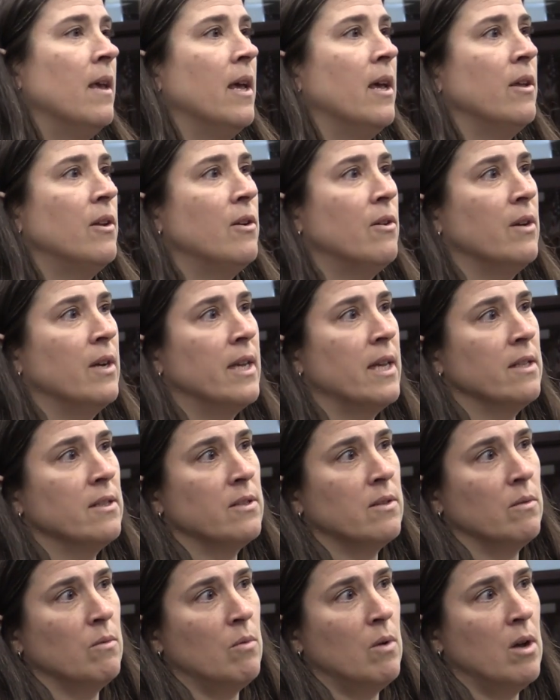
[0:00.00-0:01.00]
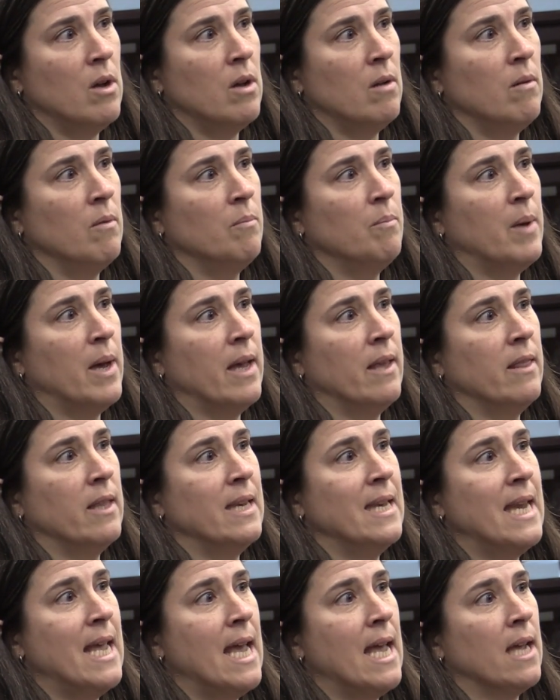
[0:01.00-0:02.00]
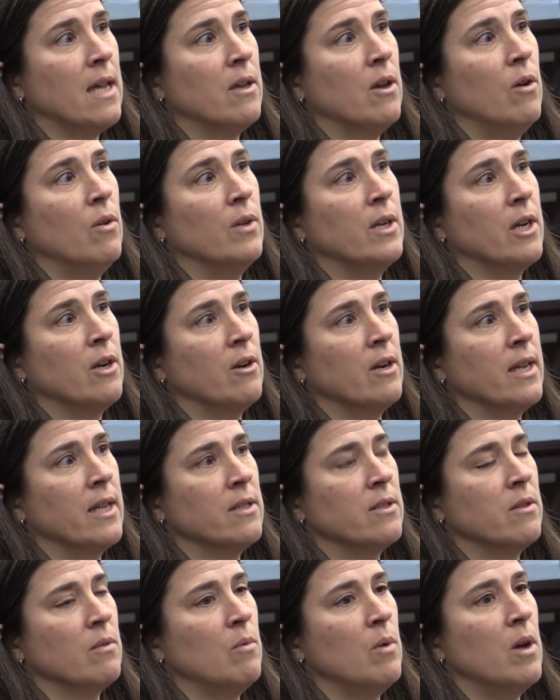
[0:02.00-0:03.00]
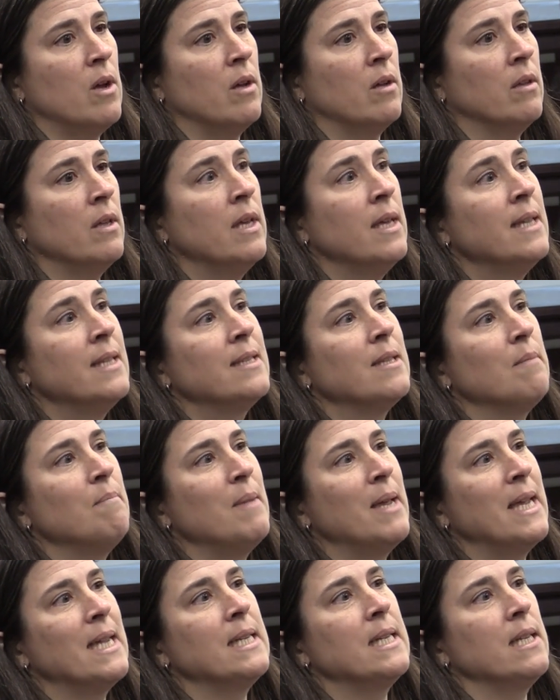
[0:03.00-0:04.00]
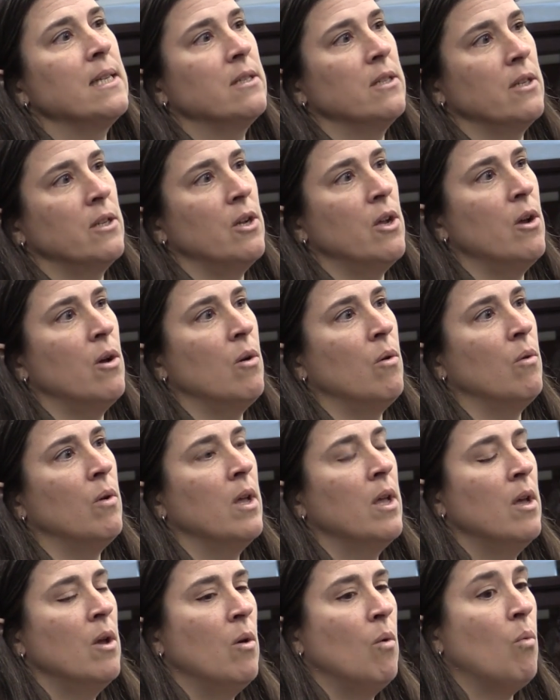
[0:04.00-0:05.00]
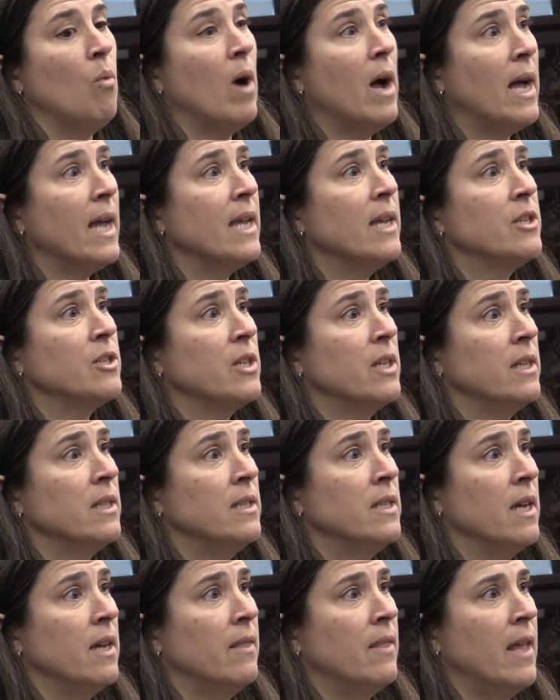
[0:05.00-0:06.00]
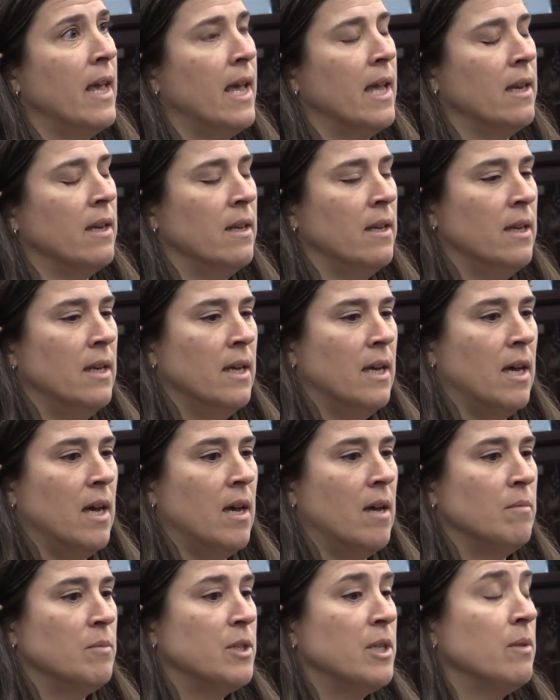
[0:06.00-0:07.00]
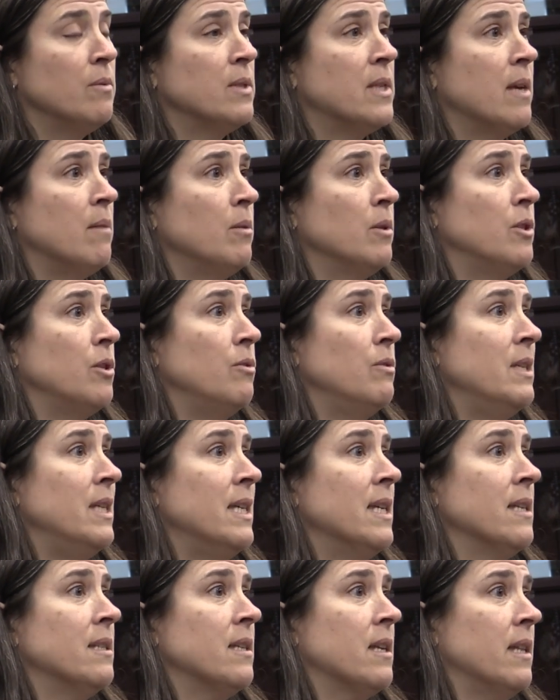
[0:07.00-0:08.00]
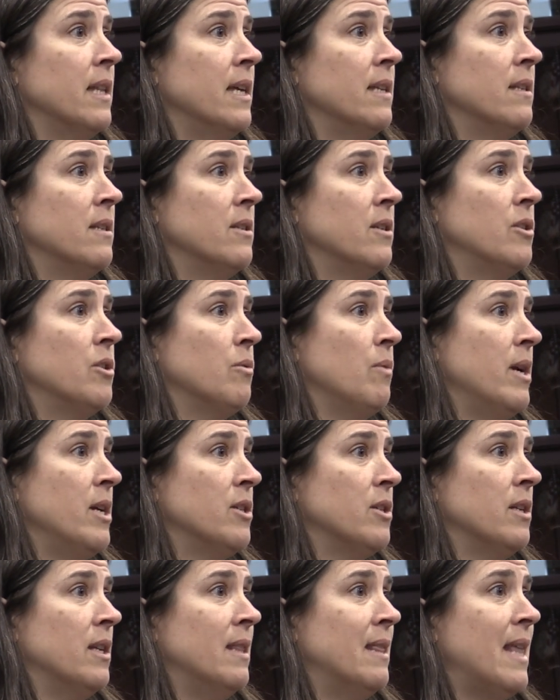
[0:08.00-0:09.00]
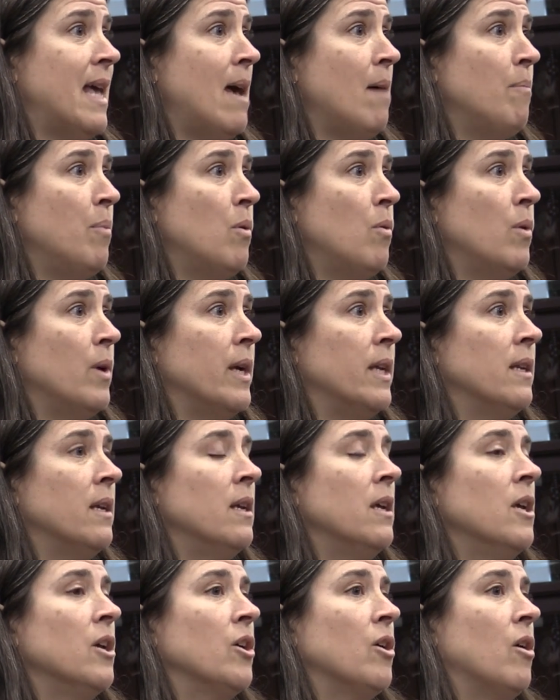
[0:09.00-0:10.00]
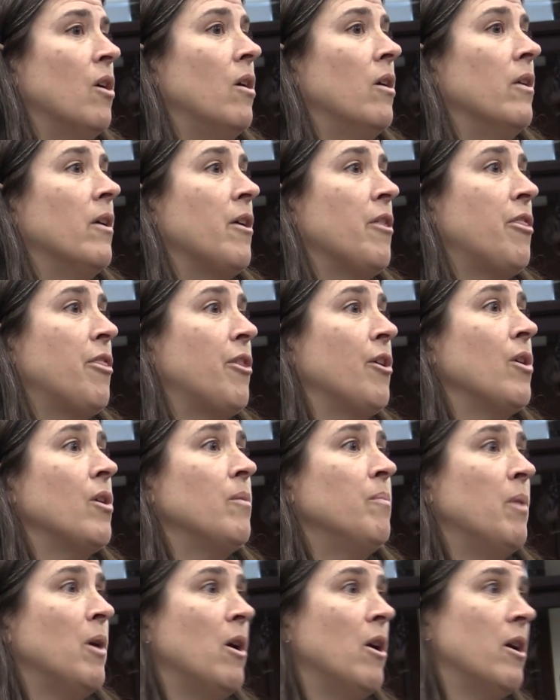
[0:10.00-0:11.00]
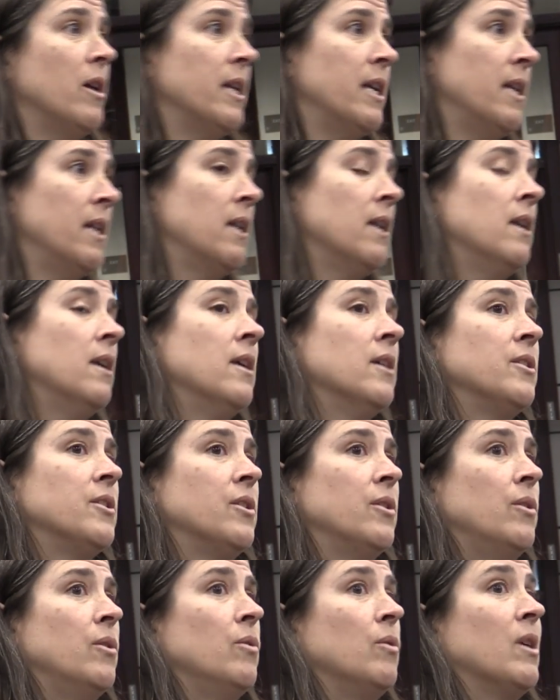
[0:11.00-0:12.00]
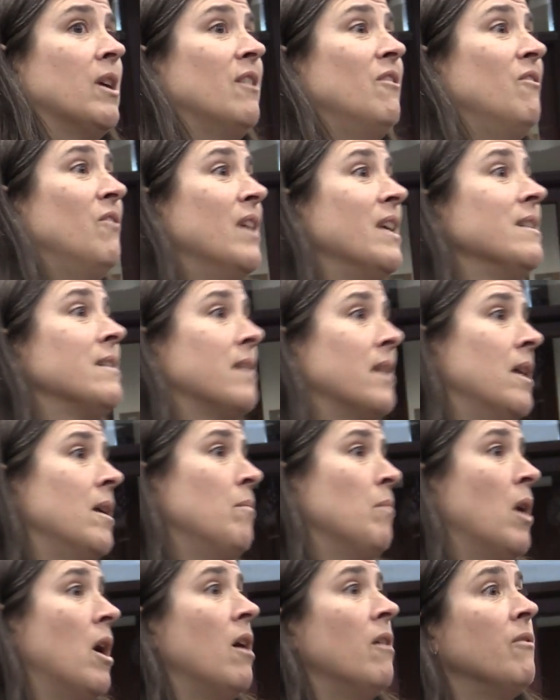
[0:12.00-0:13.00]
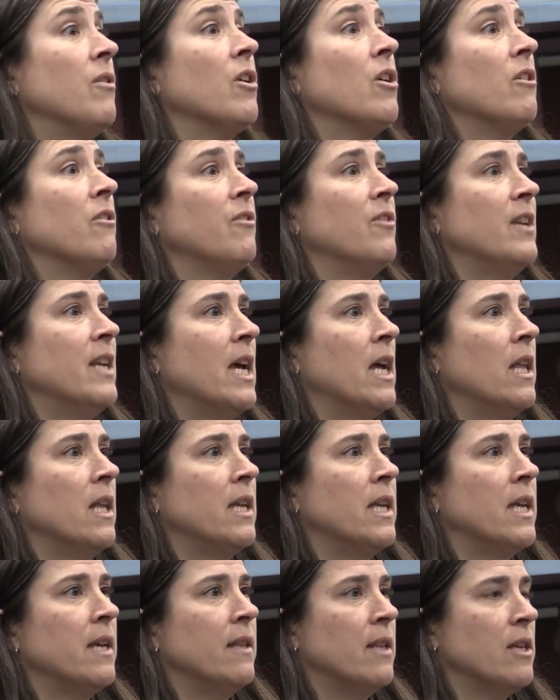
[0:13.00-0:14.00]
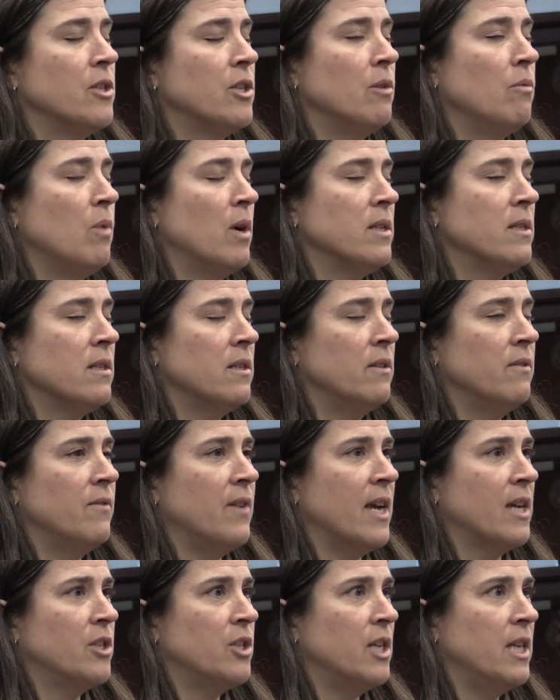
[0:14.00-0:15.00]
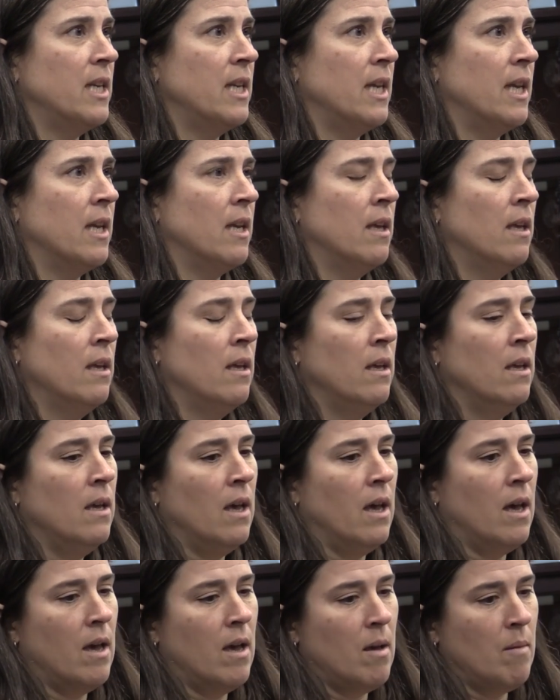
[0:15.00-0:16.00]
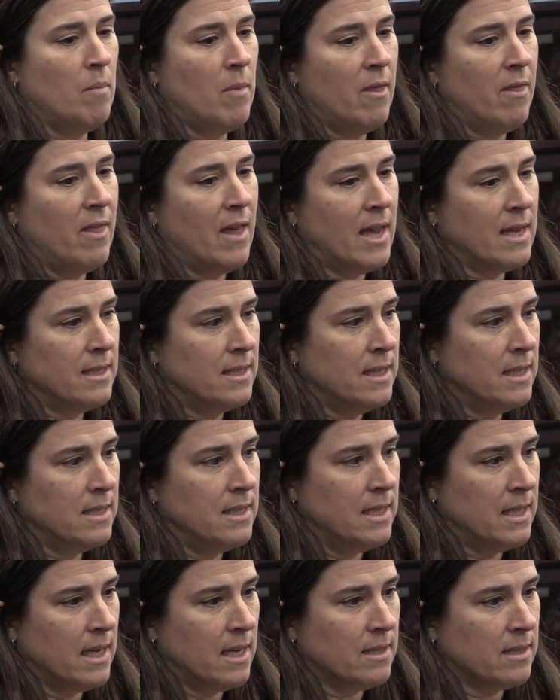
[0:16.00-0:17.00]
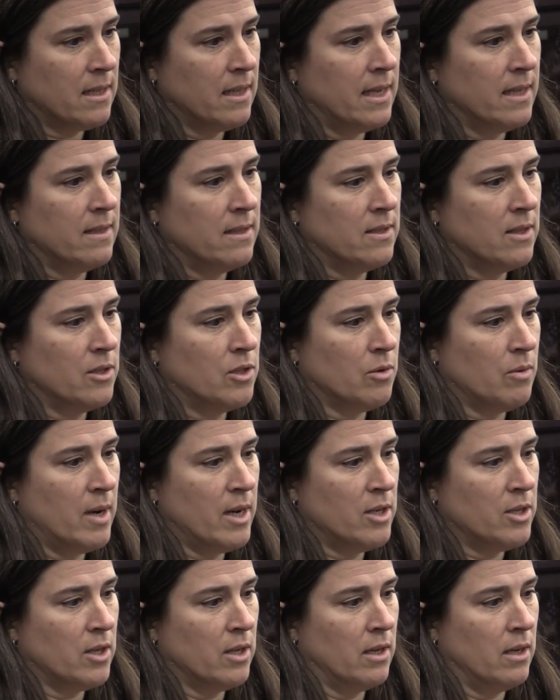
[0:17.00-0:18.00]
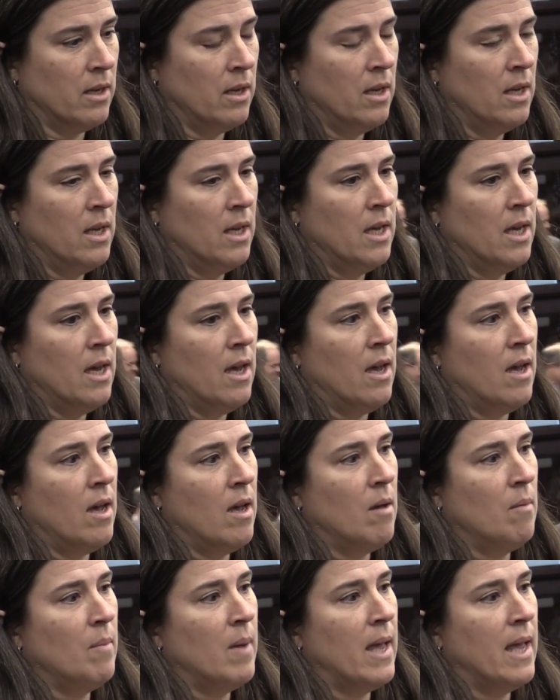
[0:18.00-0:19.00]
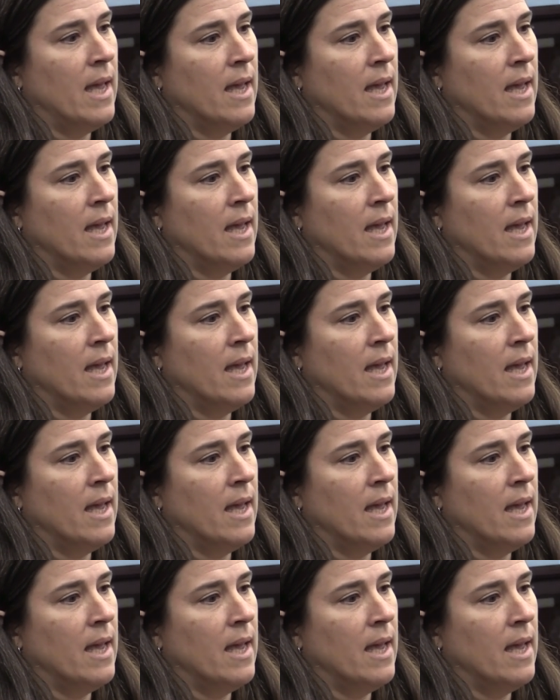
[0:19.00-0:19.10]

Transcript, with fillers: held her against the wall by the neck, holding her against the wall, demanding to know why she had done that. Um, she was able to de escalate the situation at that point, call a third party to convince him of her fidelity and that she wasn't, in fact, cheating. Um, that did de escalate the situation. Um,